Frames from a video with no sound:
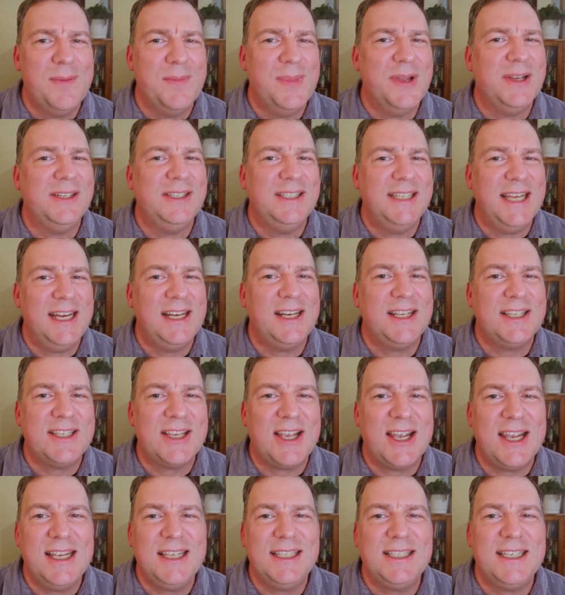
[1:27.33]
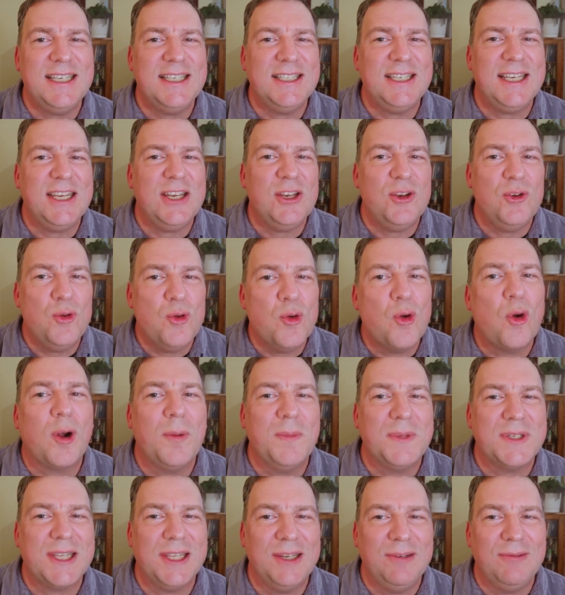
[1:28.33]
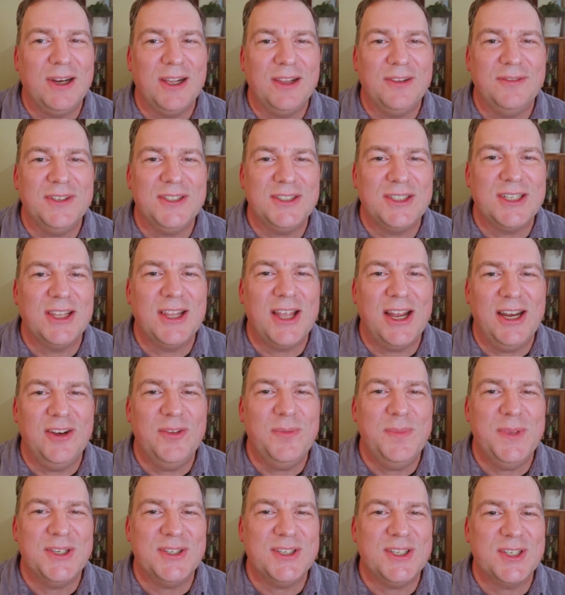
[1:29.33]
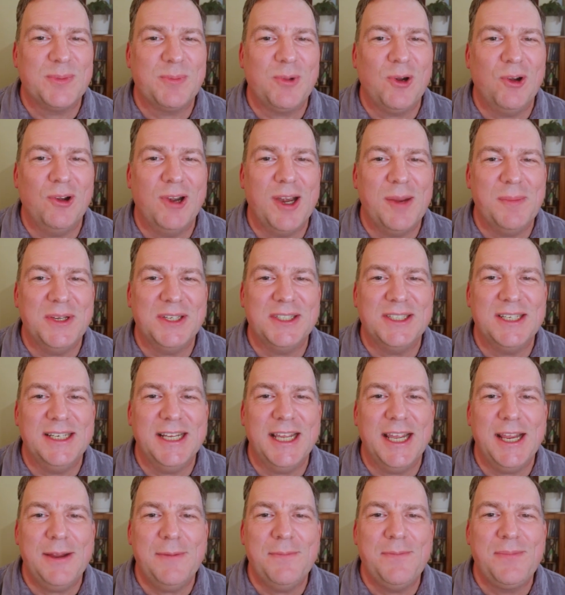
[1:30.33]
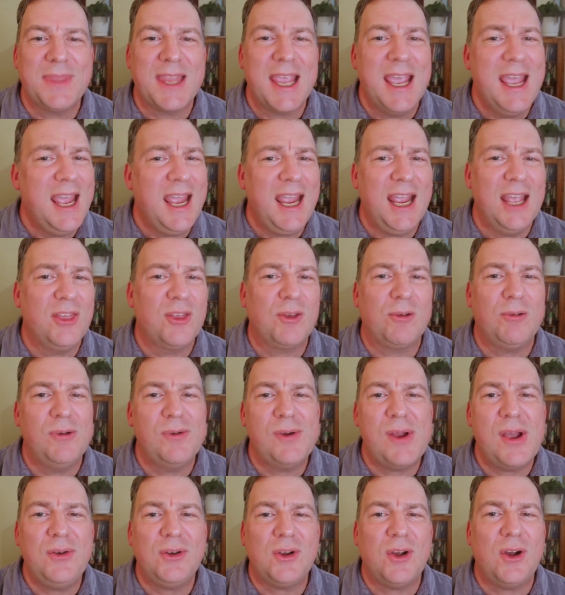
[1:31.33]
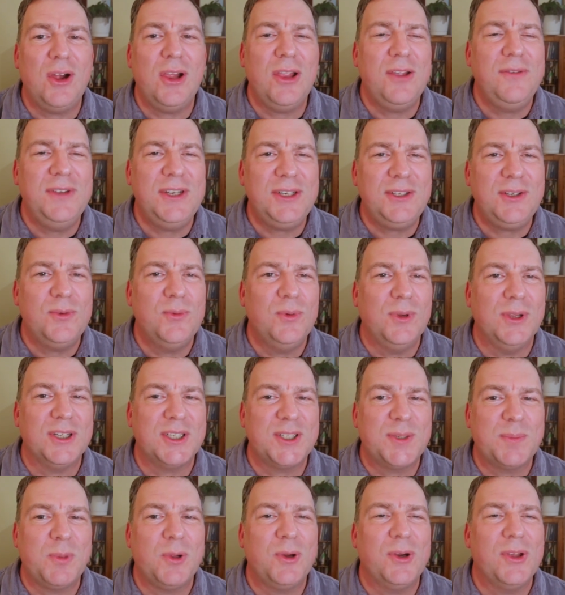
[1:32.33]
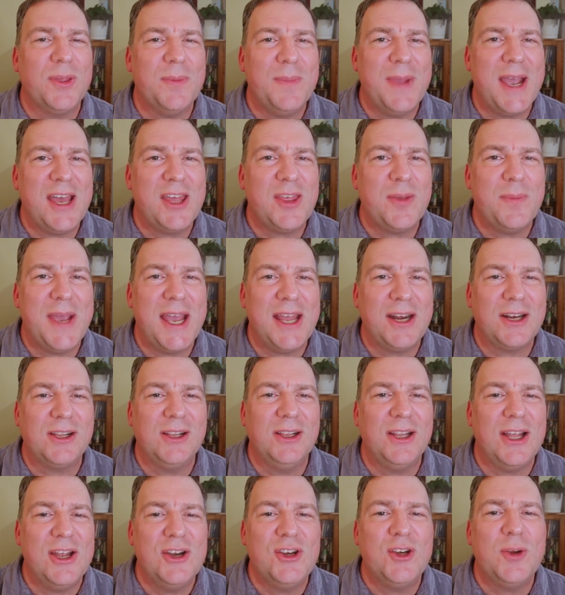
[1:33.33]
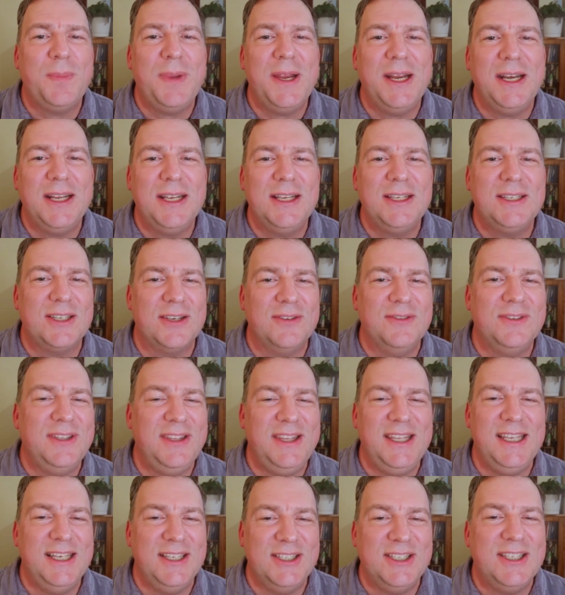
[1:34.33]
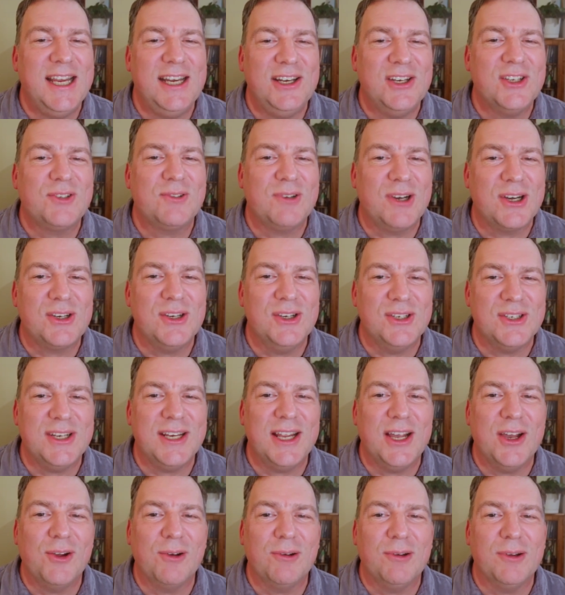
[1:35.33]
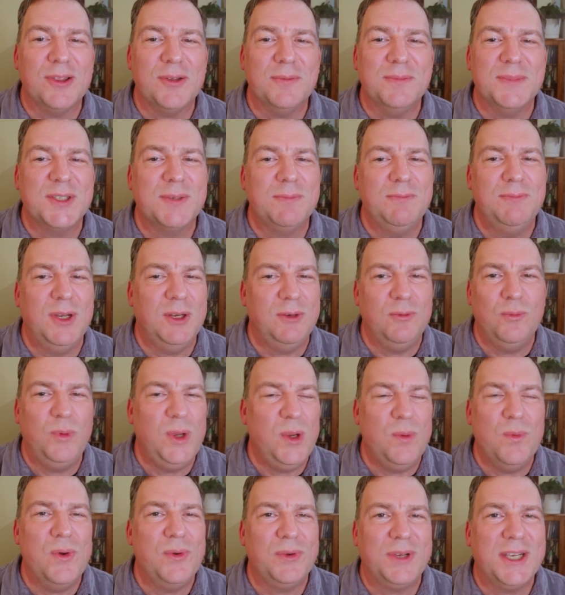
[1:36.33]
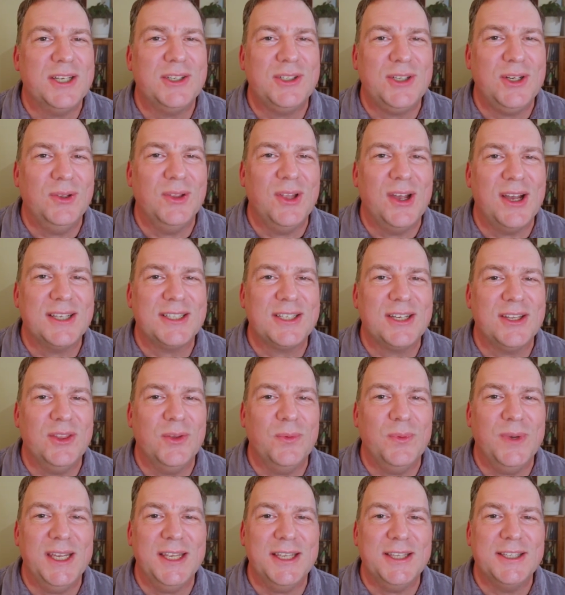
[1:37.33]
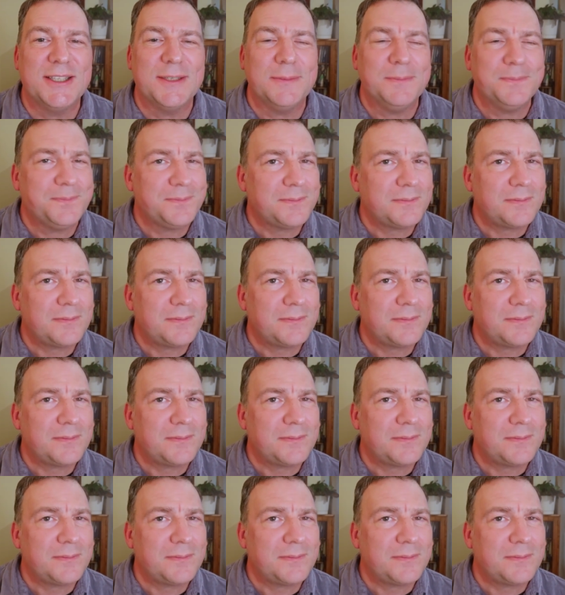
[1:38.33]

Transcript: but data science is enormously relevant to line of business programming today. And throughout all of it, we'll explore the mathematical underpinnings of these data structures and algorithms, but we won't get too lost in the weeds.